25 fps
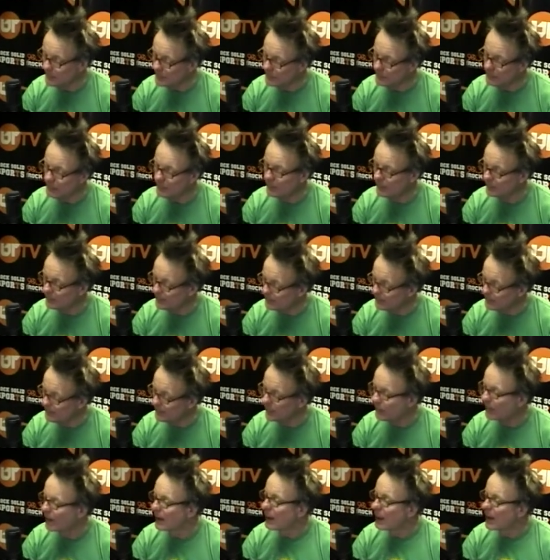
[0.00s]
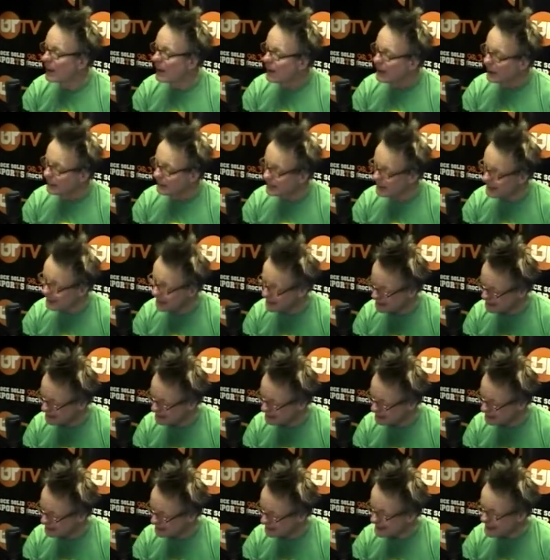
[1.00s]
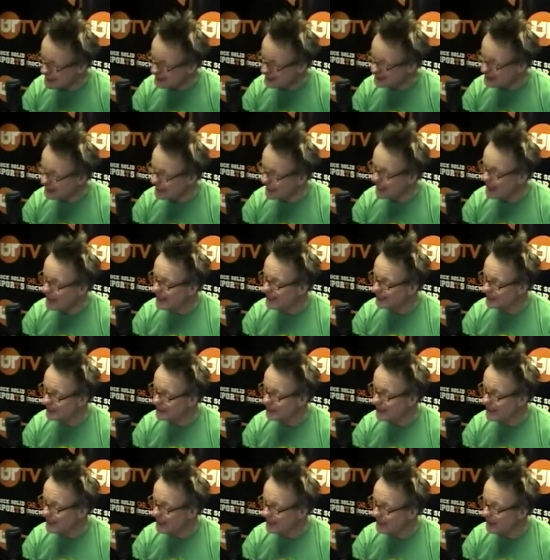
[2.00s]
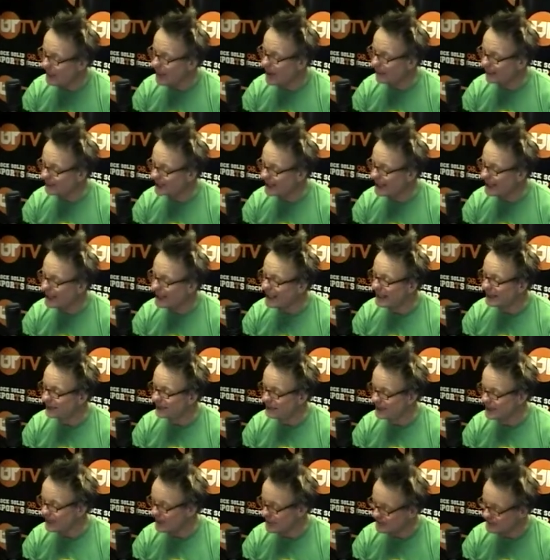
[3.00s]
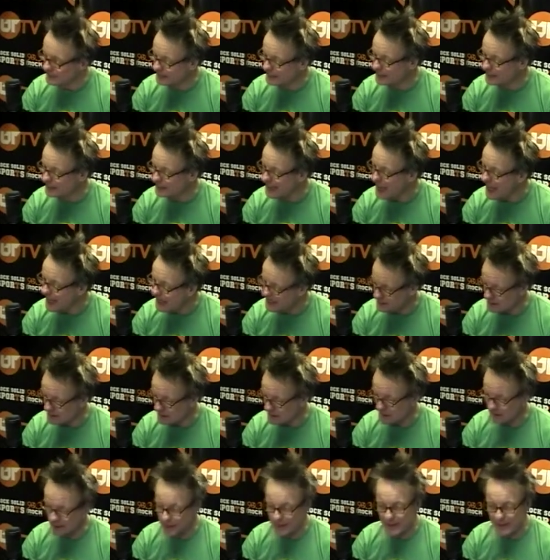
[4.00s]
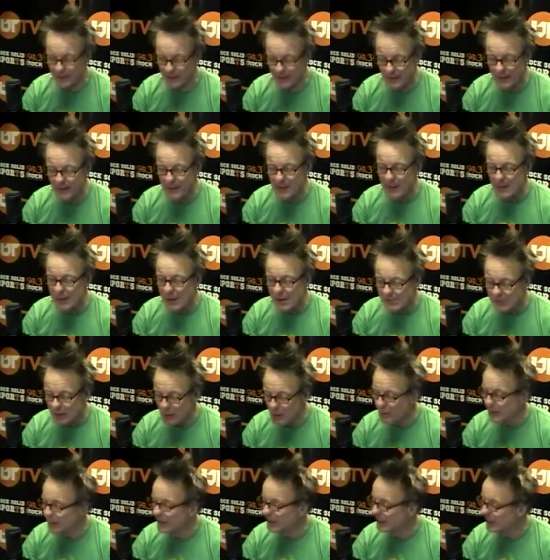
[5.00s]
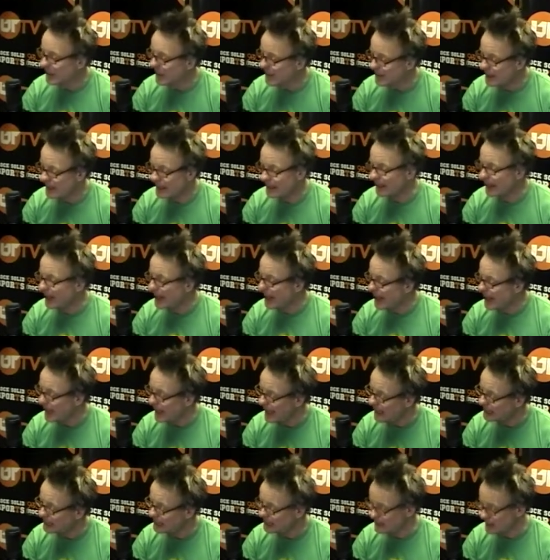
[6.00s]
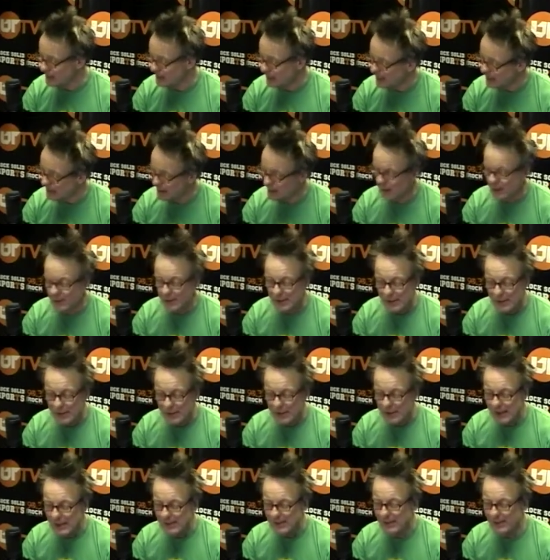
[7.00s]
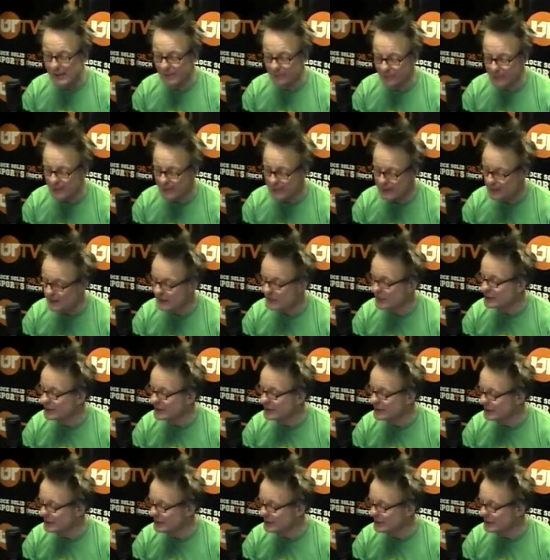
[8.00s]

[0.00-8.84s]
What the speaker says: go. Krishna said you better off dead if you don't detach. But when it come unlatched, it didn't feel so